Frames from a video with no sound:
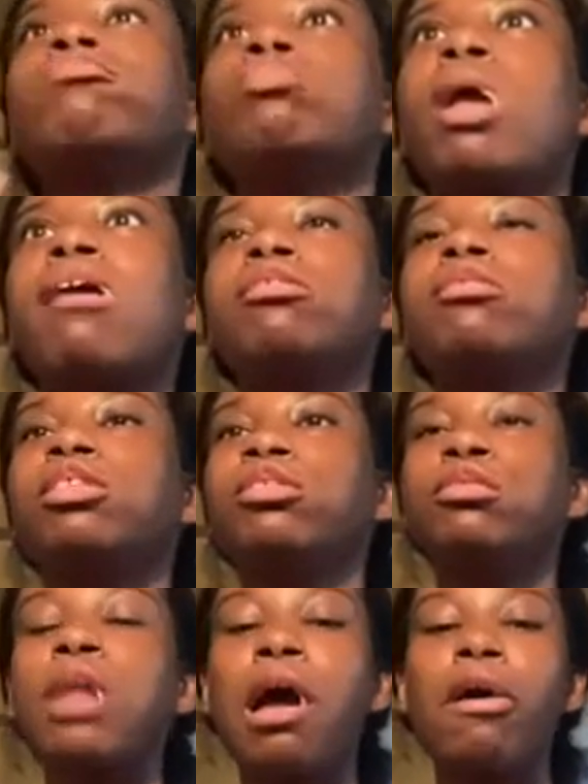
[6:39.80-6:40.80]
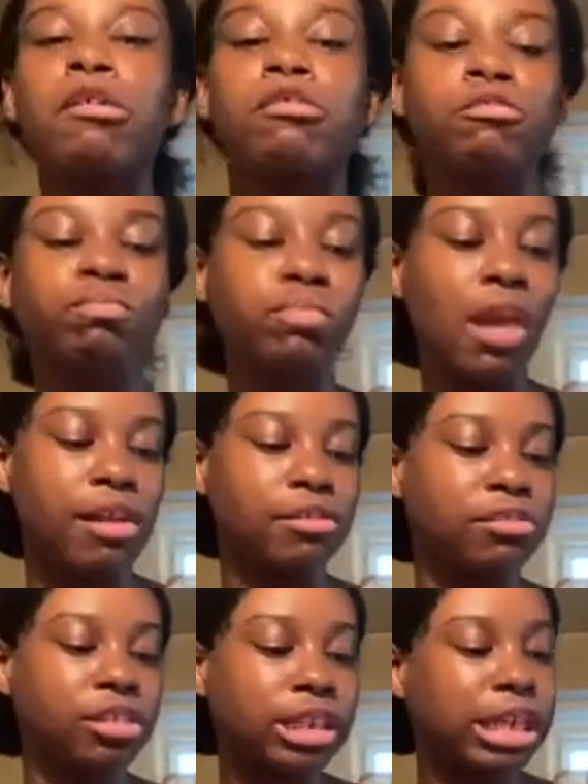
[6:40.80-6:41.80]
I was like, no. I was
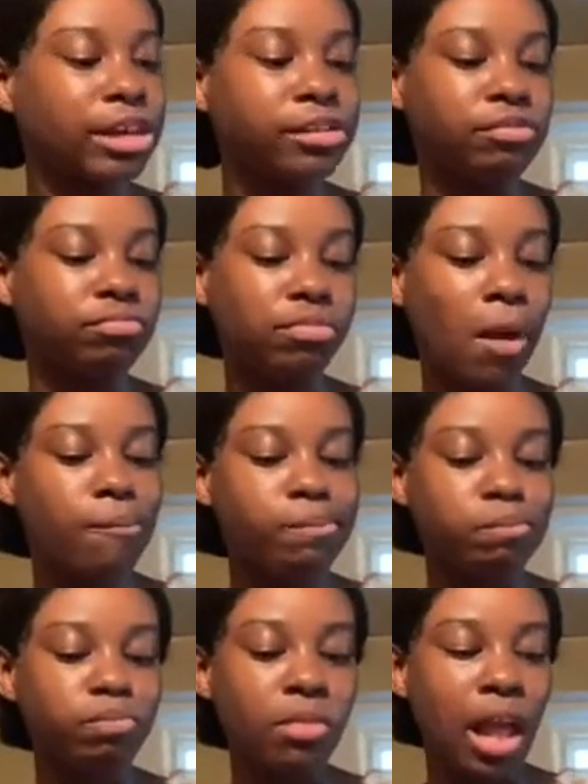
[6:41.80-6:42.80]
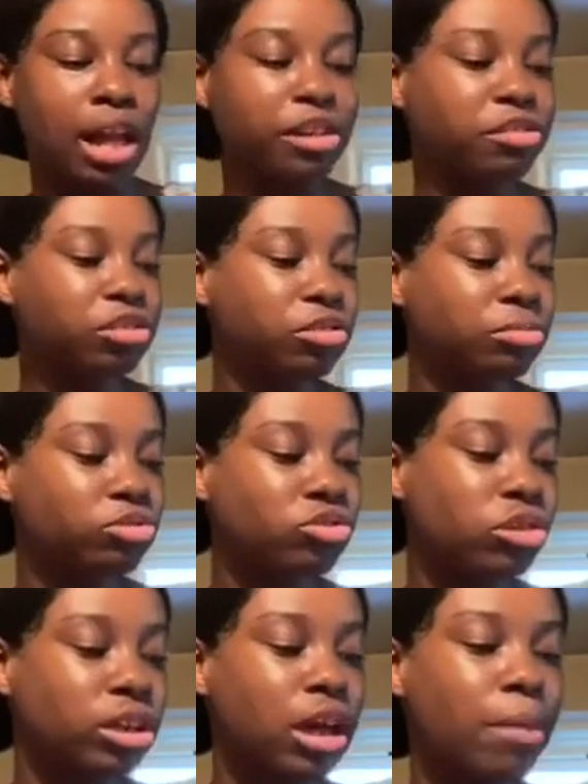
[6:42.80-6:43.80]
like, I told him
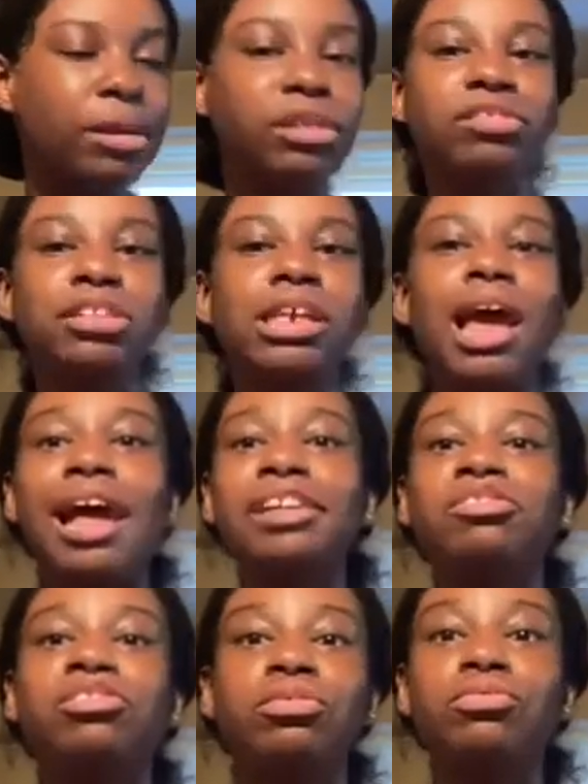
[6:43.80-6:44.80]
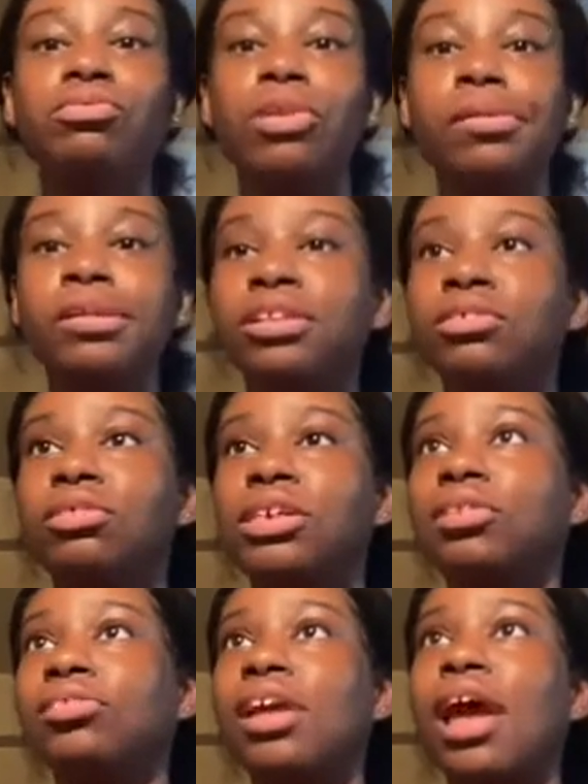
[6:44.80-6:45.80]
straight up. I was like, I don't know you. I
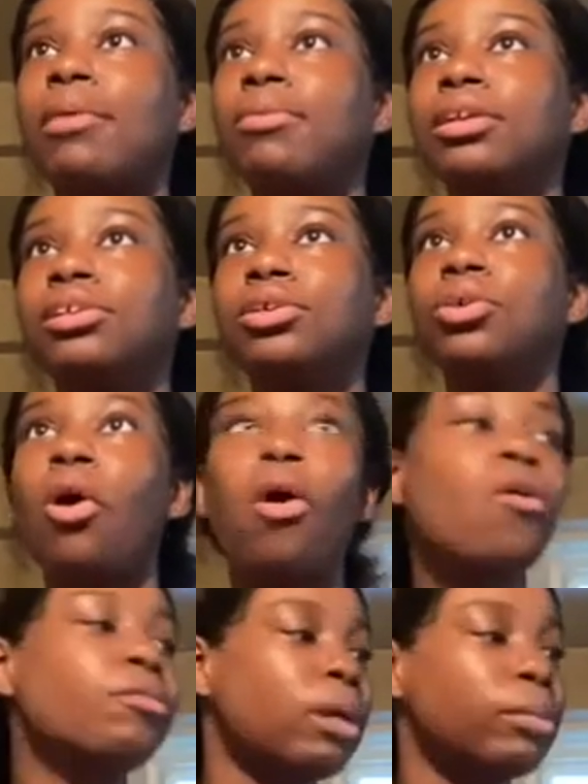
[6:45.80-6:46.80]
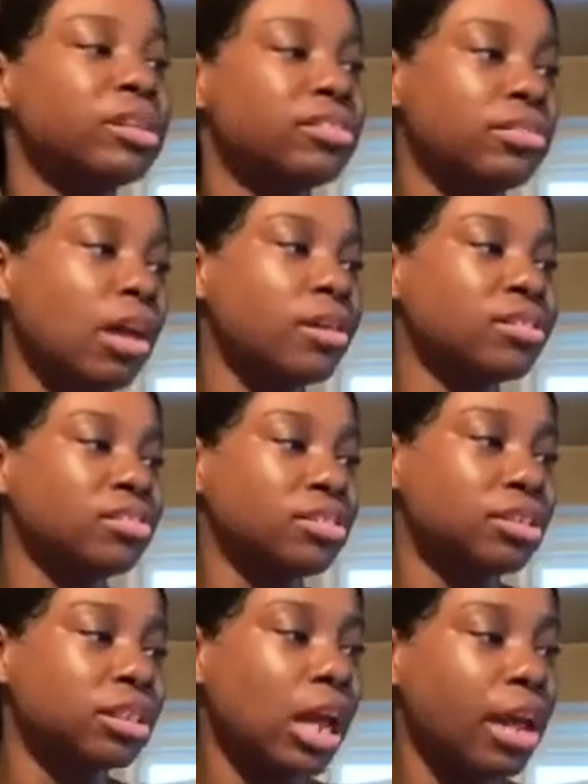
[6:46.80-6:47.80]
was like, I want to go home. I'm
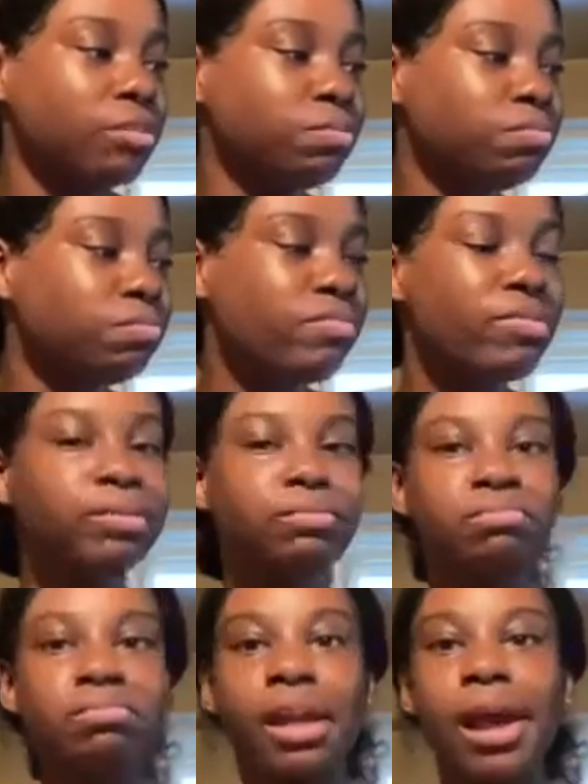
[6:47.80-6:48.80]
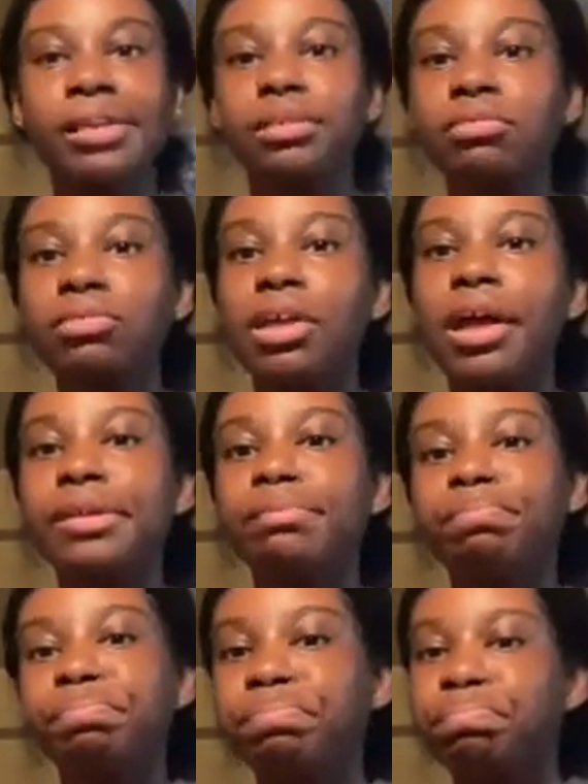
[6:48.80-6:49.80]
exhausted. Like, he was like,
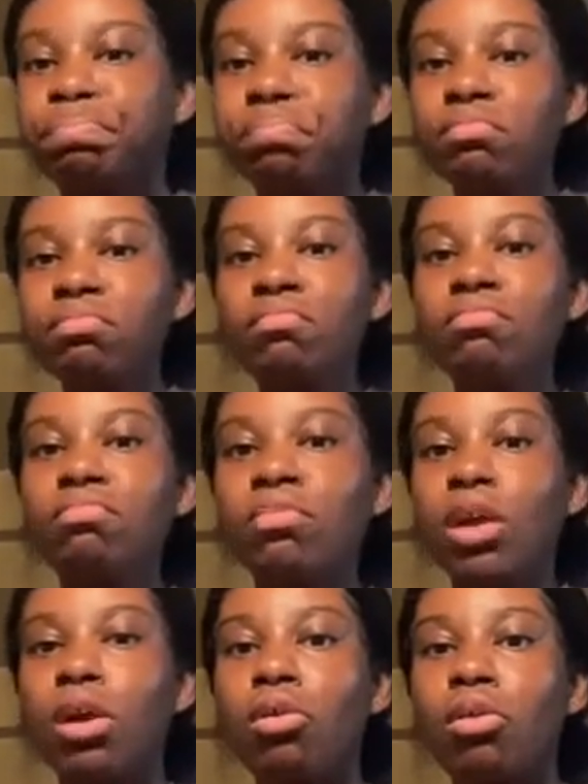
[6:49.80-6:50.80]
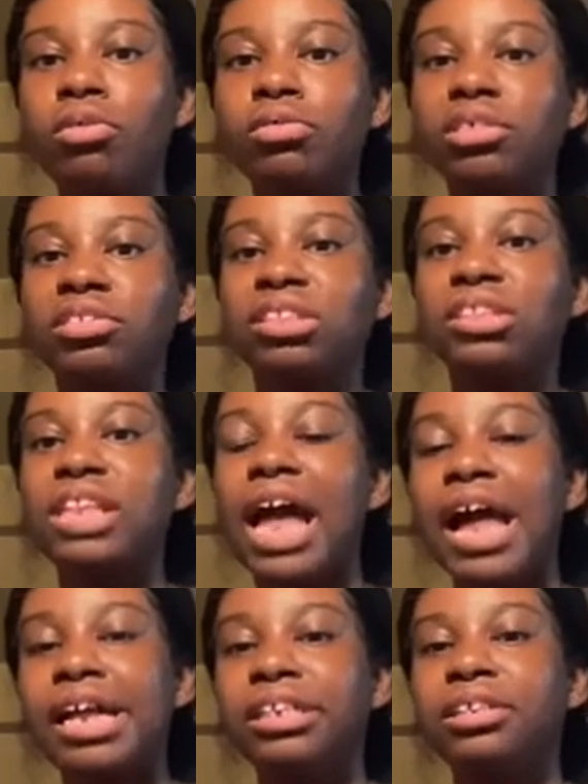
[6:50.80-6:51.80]
oh, this and that.